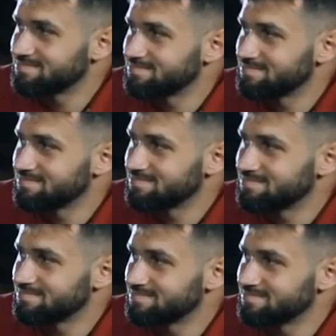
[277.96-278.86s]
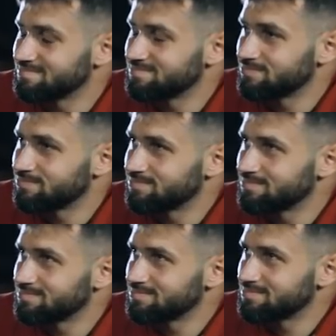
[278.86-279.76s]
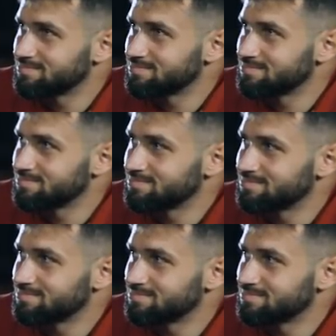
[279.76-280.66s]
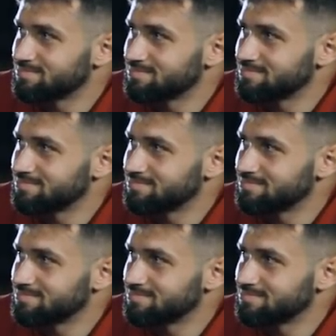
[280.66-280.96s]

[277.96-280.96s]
(not speaking)